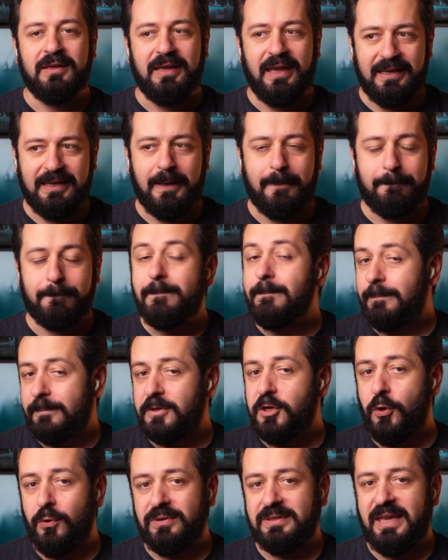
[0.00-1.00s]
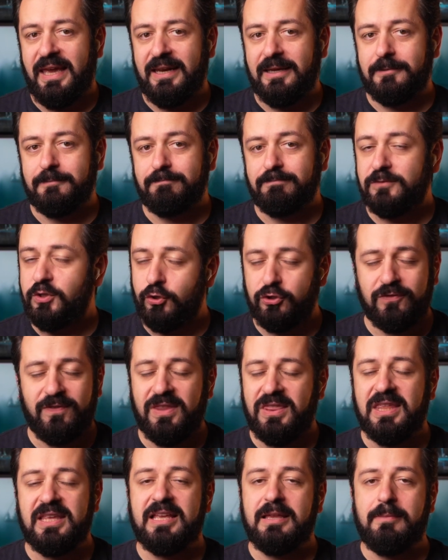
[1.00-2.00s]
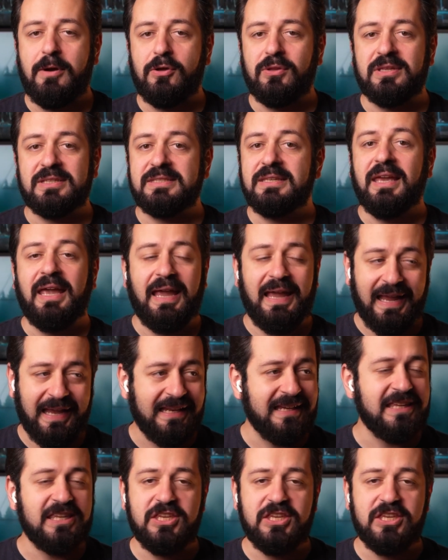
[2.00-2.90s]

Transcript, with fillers: And yeah, go and get it. Don't even think about this. Any